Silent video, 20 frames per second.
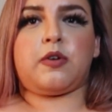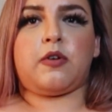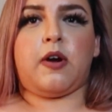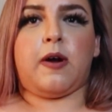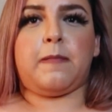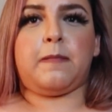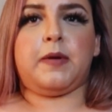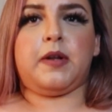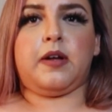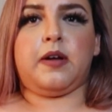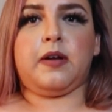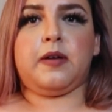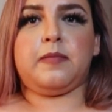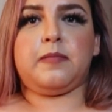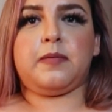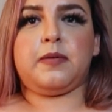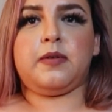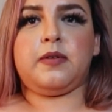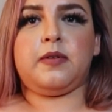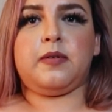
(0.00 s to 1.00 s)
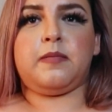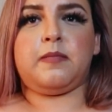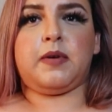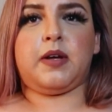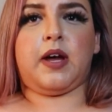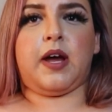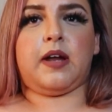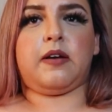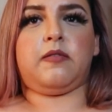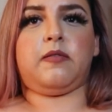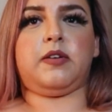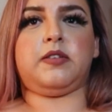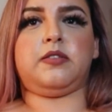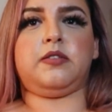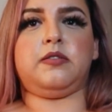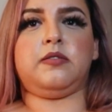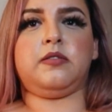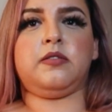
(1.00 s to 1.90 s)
crop it up, but I don't want to.